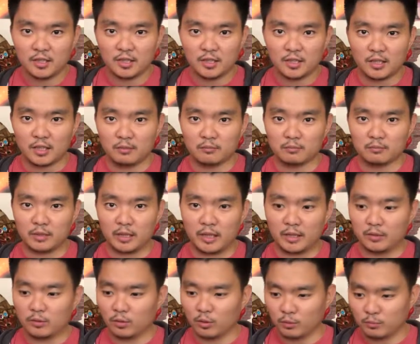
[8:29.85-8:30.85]

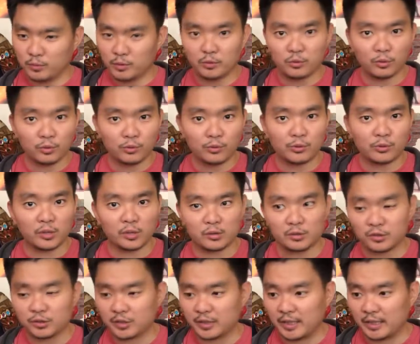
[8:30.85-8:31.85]
I hope you also
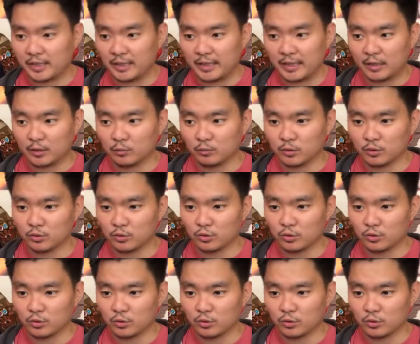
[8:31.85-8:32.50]
understand that one.